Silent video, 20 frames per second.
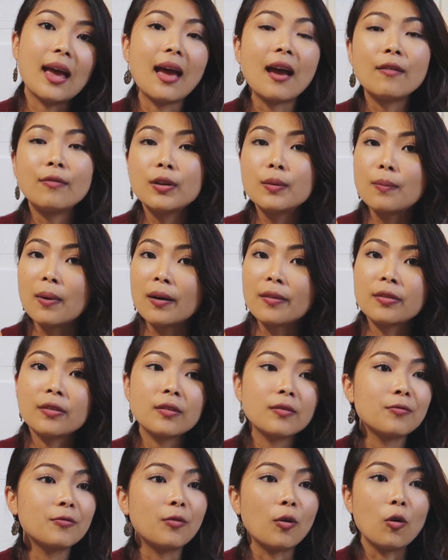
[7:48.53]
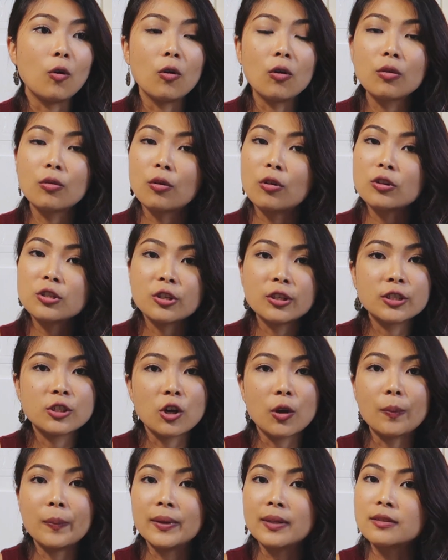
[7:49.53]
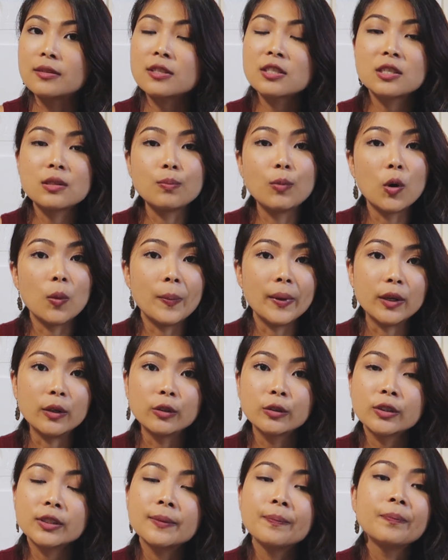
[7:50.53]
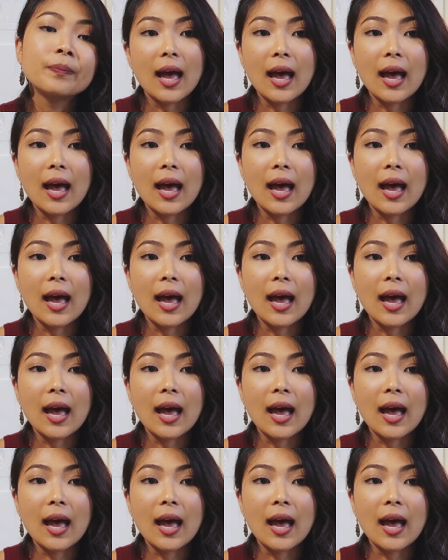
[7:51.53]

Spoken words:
every month for grocery shopping, small bills.